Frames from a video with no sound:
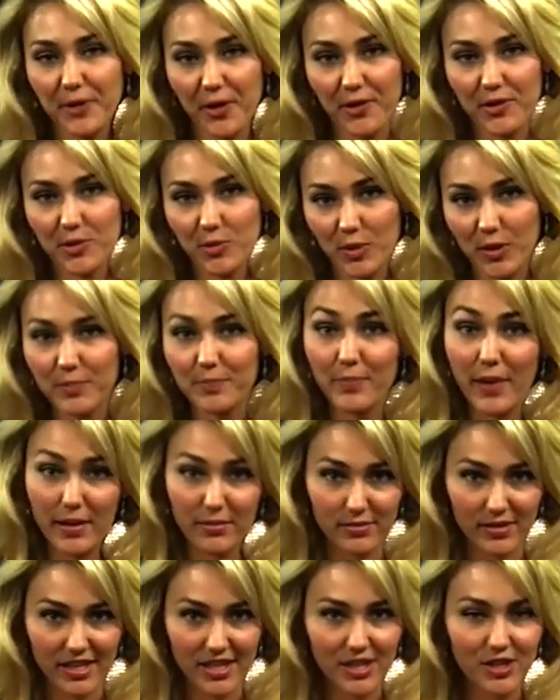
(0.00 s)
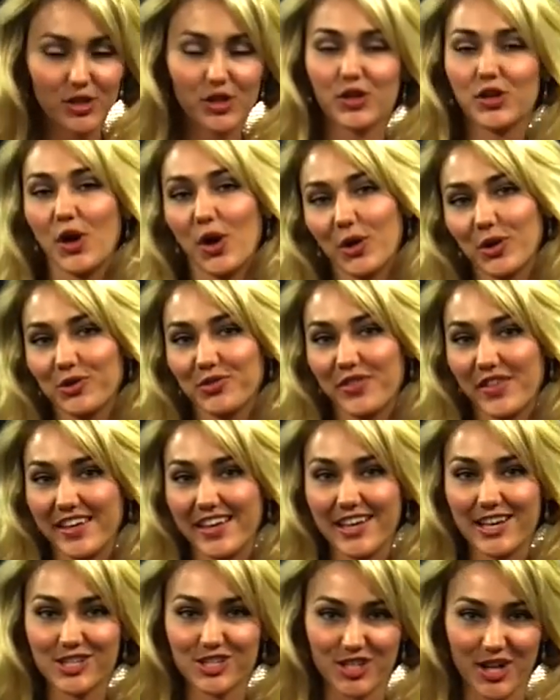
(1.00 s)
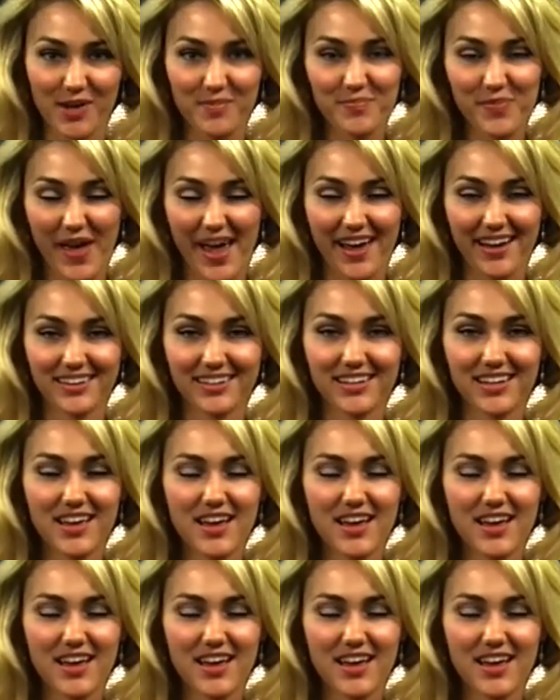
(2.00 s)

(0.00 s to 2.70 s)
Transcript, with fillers: you hear the word bubbly, you know you're thinking champagne.